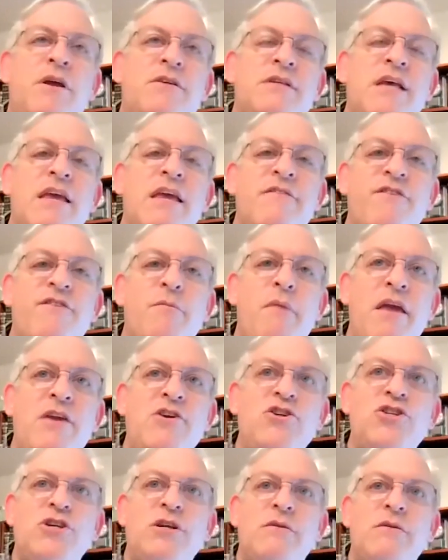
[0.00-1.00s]
I'm not say
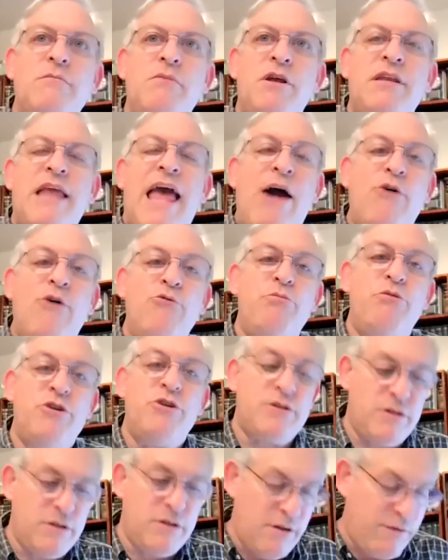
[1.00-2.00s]
information, but
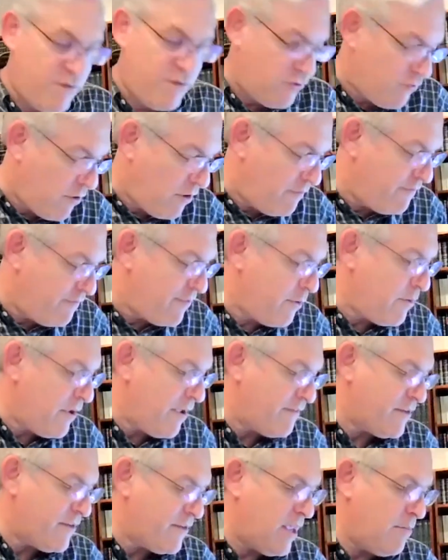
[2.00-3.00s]
output of the Rav that
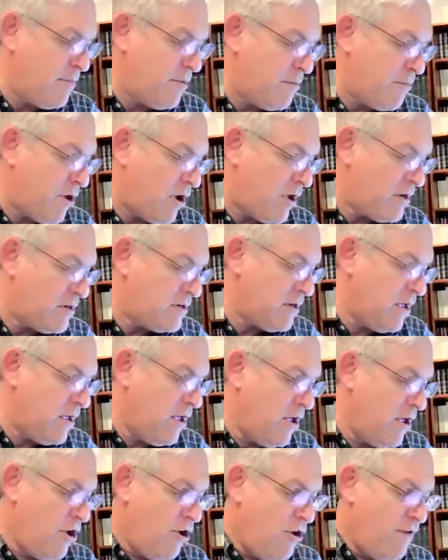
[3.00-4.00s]
we have to keep in mind.
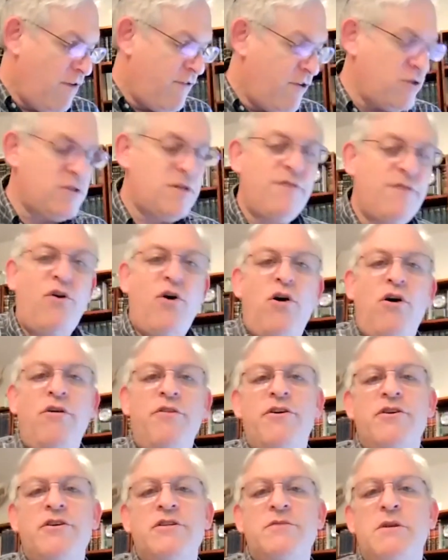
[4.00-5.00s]
First of
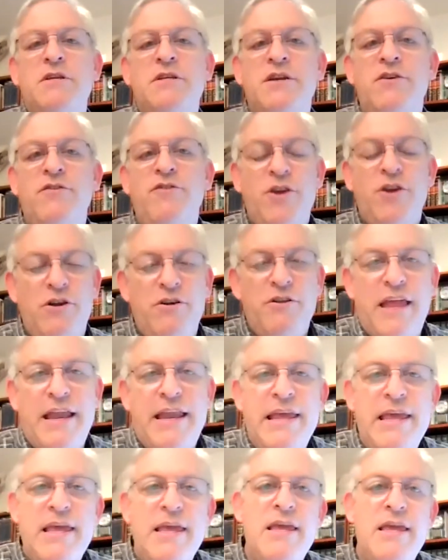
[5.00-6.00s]
all, there's material
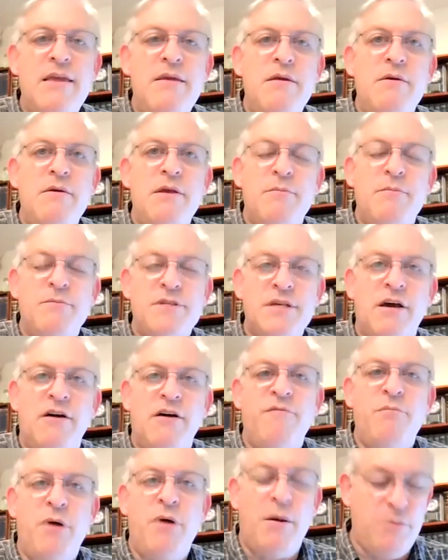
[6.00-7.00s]
that he
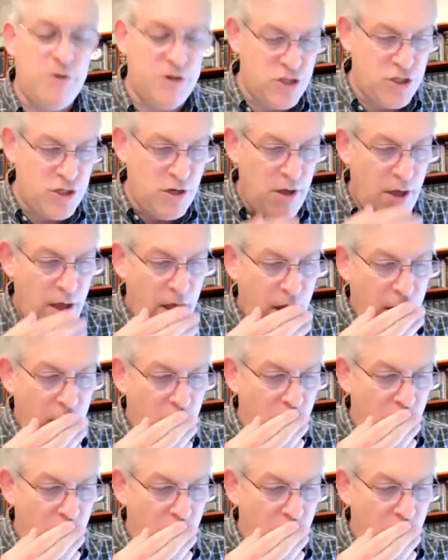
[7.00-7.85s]
himself published